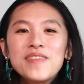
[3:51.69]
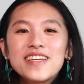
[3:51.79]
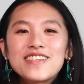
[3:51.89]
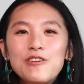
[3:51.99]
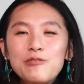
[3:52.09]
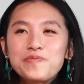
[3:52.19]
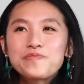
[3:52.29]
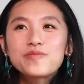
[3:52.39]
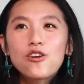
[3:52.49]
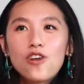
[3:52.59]
So
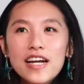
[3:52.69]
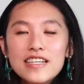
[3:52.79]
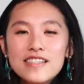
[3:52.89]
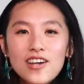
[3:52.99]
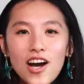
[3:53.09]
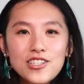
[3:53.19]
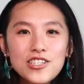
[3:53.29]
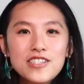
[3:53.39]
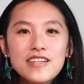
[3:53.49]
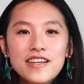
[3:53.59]
Christ
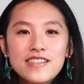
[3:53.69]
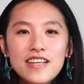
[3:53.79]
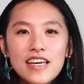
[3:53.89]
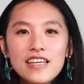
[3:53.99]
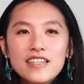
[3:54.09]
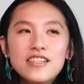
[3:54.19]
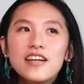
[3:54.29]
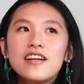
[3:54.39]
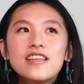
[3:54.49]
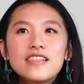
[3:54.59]
consciousness is
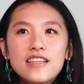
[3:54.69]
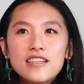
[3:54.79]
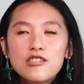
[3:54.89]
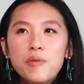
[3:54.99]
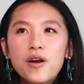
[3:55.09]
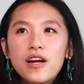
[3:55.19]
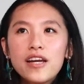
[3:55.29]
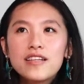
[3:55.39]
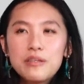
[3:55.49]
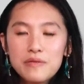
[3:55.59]
this
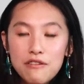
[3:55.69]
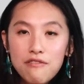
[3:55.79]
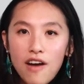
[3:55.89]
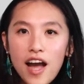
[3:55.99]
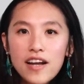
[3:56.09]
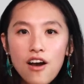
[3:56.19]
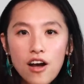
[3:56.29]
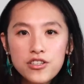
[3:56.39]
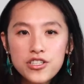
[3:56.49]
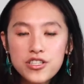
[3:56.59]
experience of divine
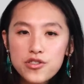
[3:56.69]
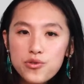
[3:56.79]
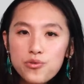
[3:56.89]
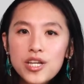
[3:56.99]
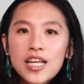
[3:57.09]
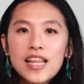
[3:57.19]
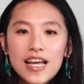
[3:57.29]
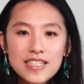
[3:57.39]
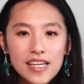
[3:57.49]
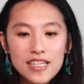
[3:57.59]
consciousness
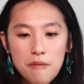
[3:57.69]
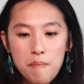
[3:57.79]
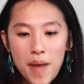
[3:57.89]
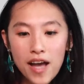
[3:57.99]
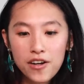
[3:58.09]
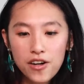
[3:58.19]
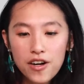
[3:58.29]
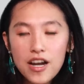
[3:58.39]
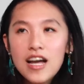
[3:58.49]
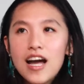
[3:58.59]
realizing into matter.